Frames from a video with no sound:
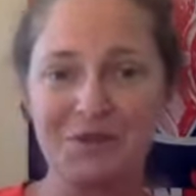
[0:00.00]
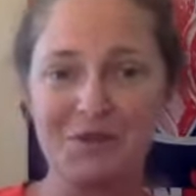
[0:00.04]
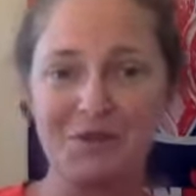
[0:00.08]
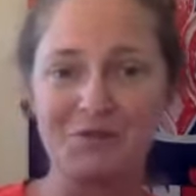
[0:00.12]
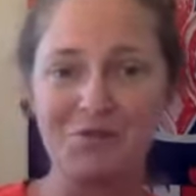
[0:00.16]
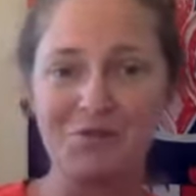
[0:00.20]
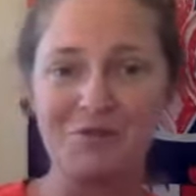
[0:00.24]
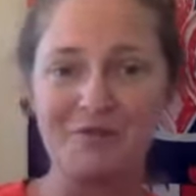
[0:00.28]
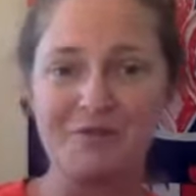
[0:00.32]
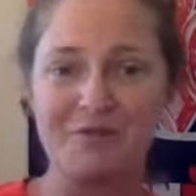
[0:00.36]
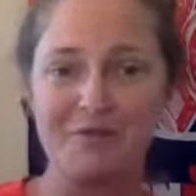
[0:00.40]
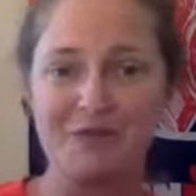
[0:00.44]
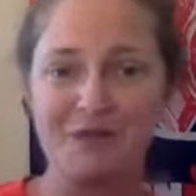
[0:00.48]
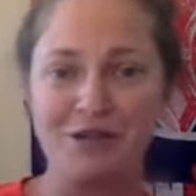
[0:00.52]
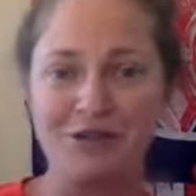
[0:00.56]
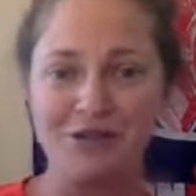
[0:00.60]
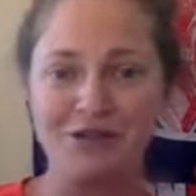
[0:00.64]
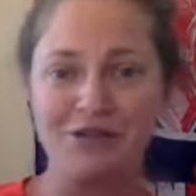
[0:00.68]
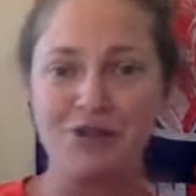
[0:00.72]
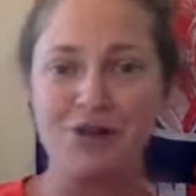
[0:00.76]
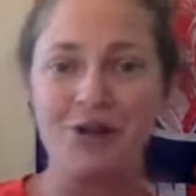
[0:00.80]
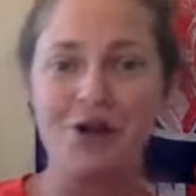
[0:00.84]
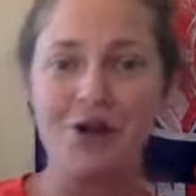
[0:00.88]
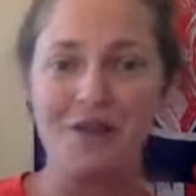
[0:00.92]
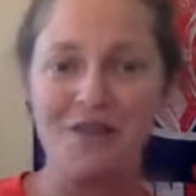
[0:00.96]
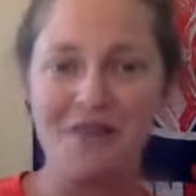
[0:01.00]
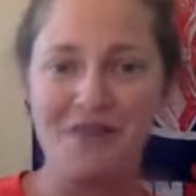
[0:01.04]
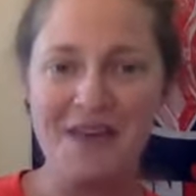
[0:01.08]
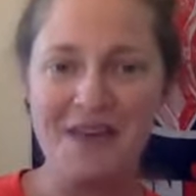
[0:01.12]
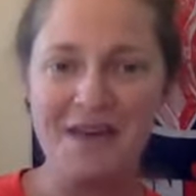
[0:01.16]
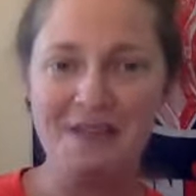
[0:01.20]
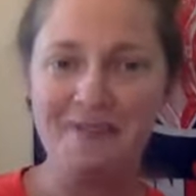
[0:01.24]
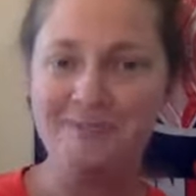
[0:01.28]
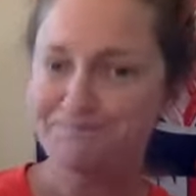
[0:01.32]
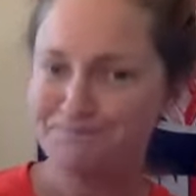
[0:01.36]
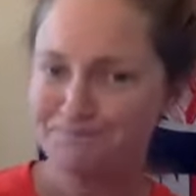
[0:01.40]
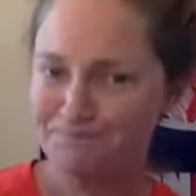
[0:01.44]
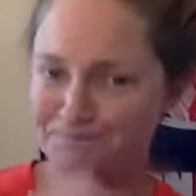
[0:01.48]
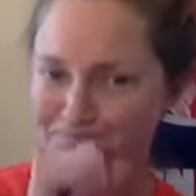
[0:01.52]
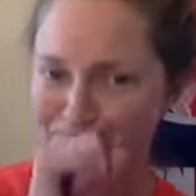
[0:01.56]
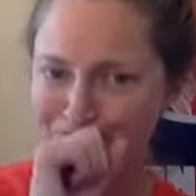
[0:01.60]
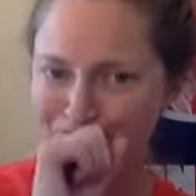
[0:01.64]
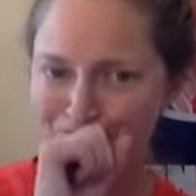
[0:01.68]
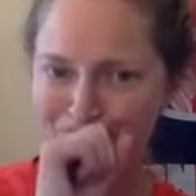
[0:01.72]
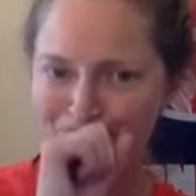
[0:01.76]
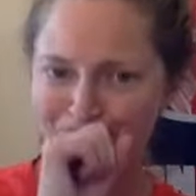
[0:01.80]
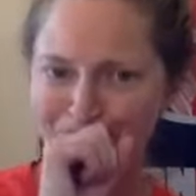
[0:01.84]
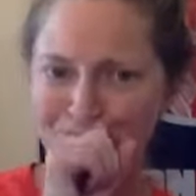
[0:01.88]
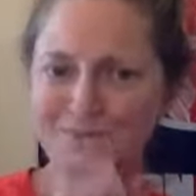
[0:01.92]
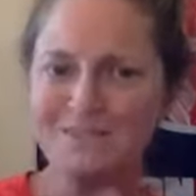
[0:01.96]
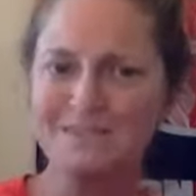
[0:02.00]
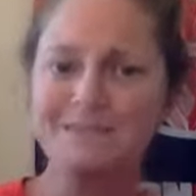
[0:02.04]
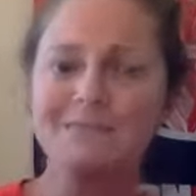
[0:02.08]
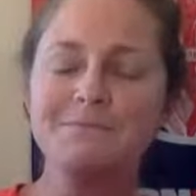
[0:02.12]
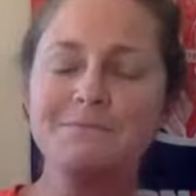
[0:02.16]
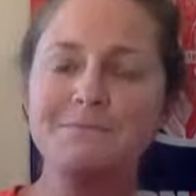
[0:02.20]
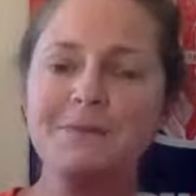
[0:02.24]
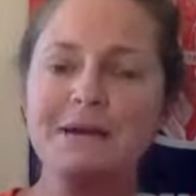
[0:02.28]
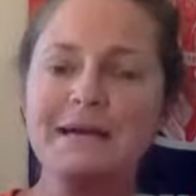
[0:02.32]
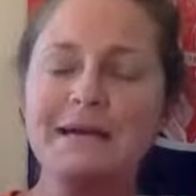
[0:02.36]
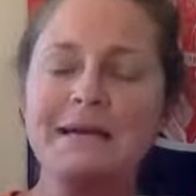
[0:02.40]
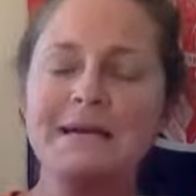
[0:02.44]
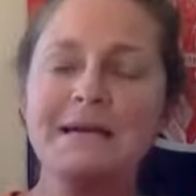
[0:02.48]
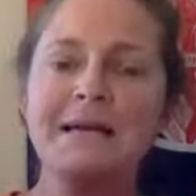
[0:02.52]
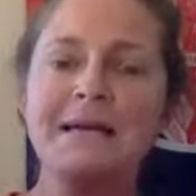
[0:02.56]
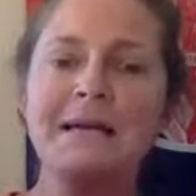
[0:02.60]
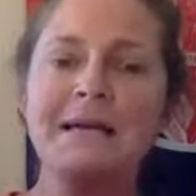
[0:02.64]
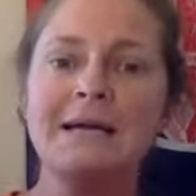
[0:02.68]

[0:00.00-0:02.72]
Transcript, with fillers: refresher on that. But